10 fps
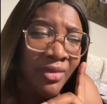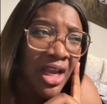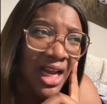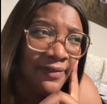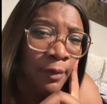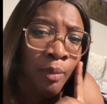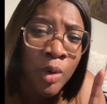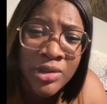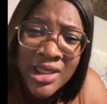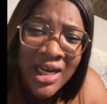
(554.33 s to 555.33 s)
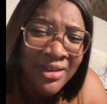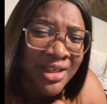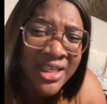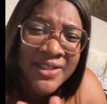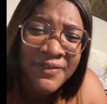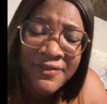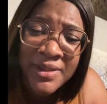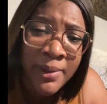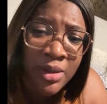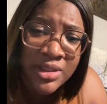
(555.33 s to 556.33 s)
and for Malta, I think it's
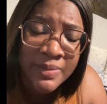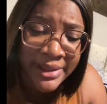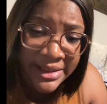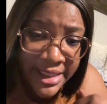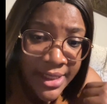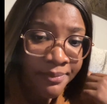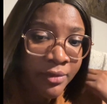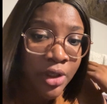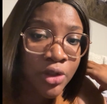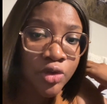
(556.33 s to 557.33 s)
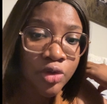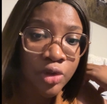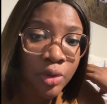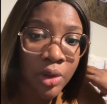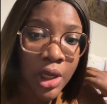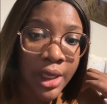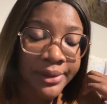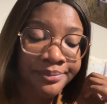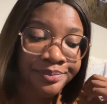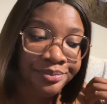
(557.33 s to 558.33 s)
£50 per day. So
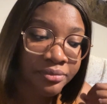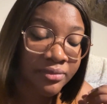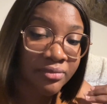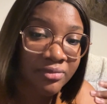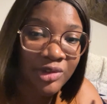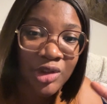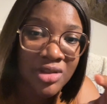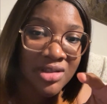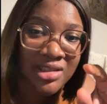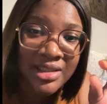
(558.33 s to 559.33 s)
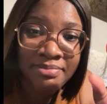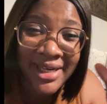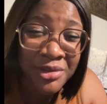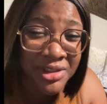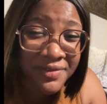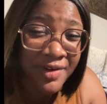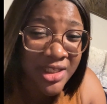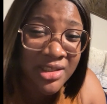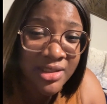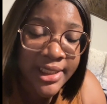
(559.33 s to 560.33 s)
just minor
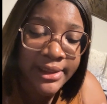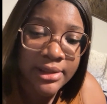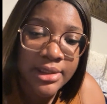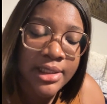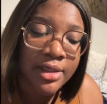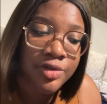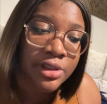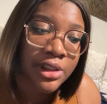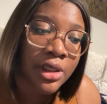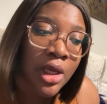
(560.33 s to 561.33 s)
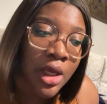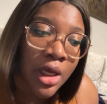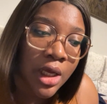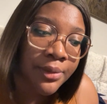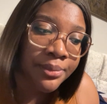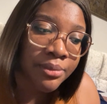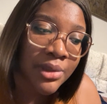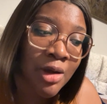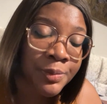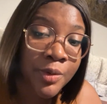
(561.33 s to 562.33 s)
differences like this. Actually,
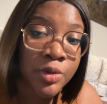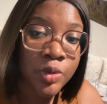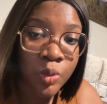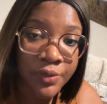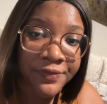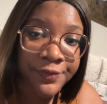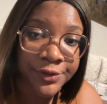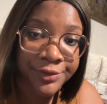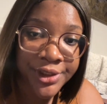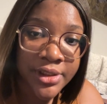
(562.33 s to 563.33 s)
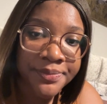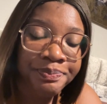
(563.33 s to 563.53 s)
I'll post one for Greece.